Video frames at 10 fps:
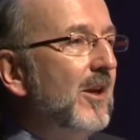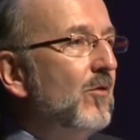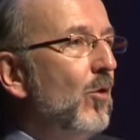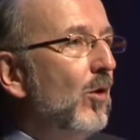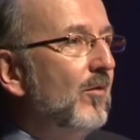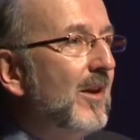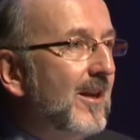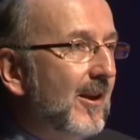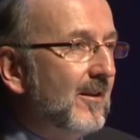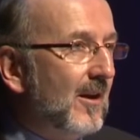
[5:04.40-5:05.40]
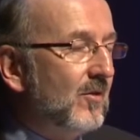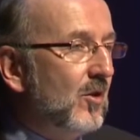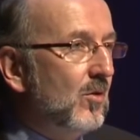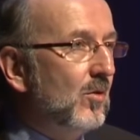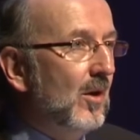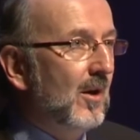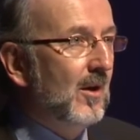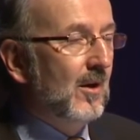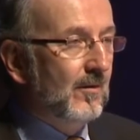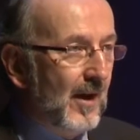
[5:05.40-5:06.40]
dean role of leading that new
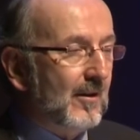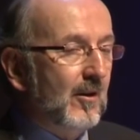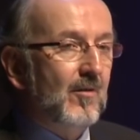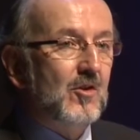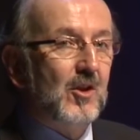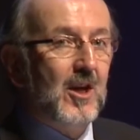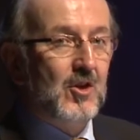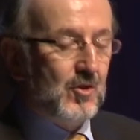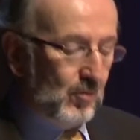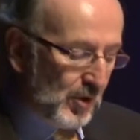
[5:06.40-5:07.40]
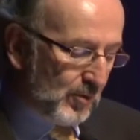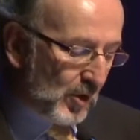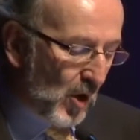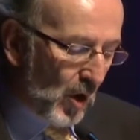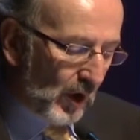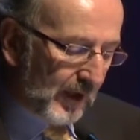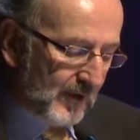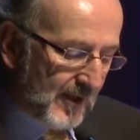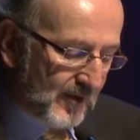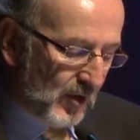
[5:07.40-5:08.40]
Faculty of Education, which we're calling
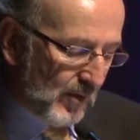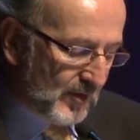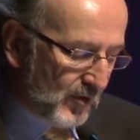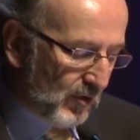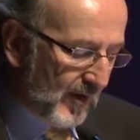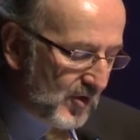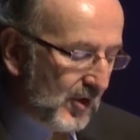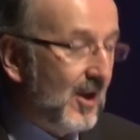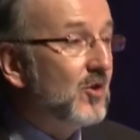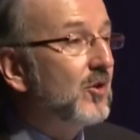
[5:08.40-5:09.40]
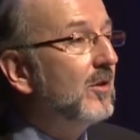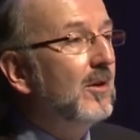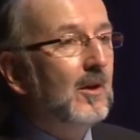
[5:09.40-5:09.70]
DCU Institute of Education.